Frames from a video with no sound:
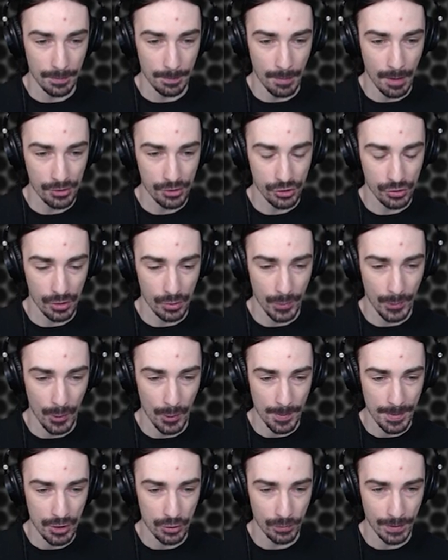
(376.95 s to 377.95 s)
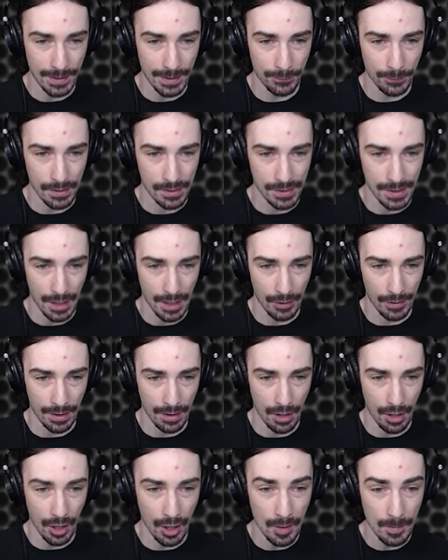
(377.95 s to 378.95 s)
Monster truck wheel will be great for this area.
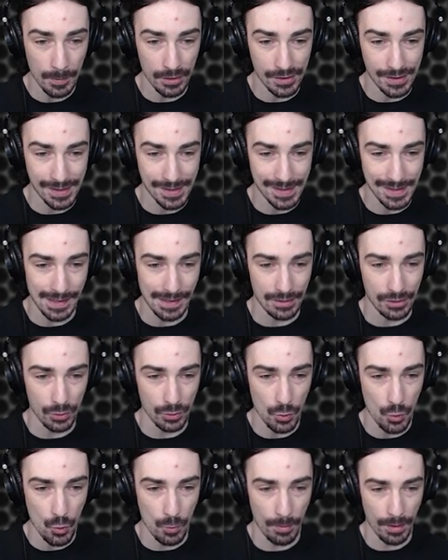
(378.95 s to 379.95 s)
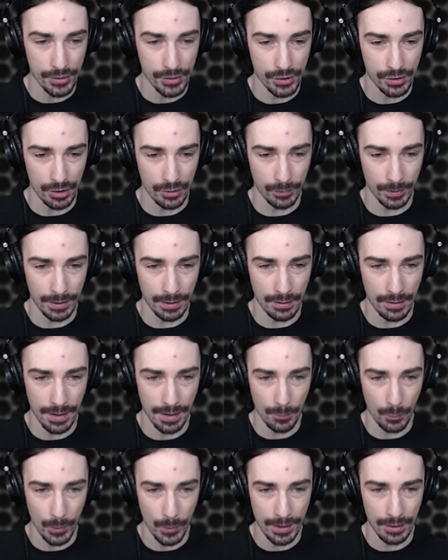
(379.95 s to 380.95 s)
Armored seat. Ooh, monster truck wheel,
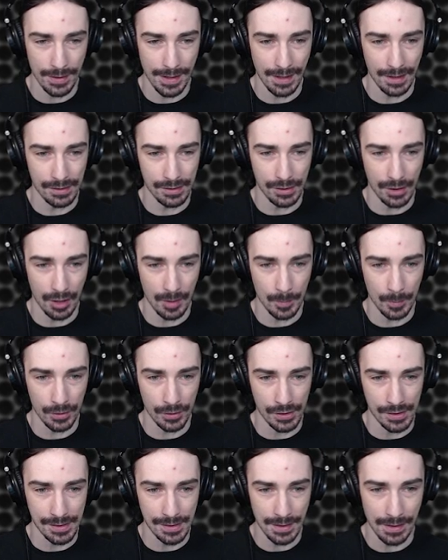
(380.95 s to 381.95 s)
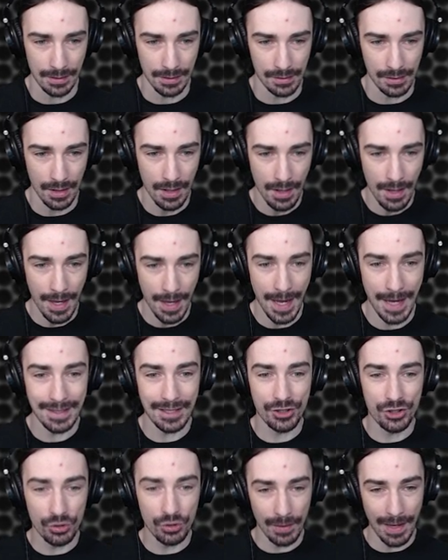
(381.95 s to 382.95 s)
wheel and armored seat. And a
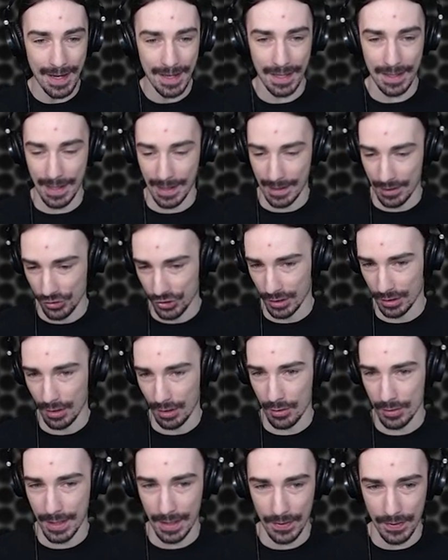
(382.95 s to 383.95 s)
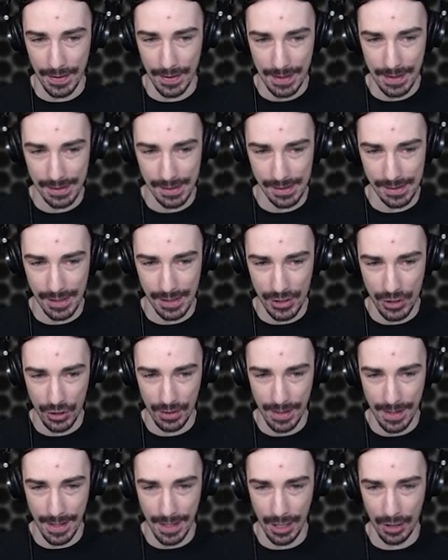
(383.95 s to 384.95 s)
dragon engine. Okay, this is a good
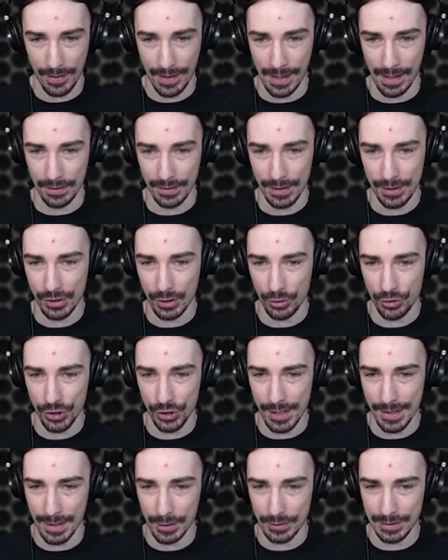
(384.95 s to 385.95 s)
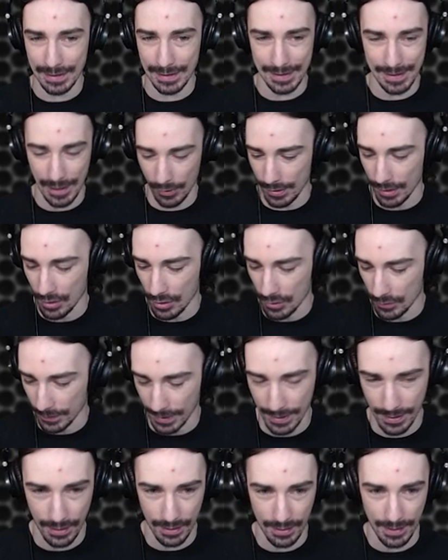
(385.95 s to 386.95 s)
area. Let's go check out this area over
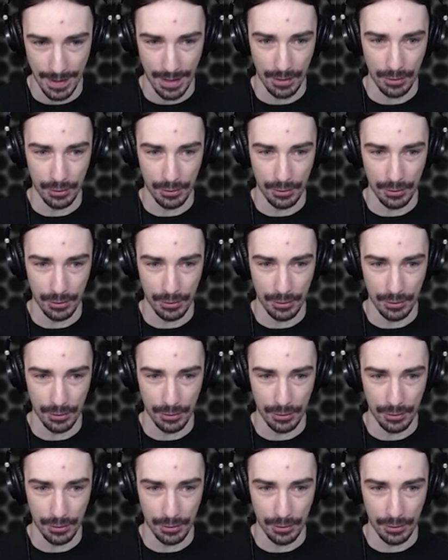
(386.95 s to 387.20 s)
here now.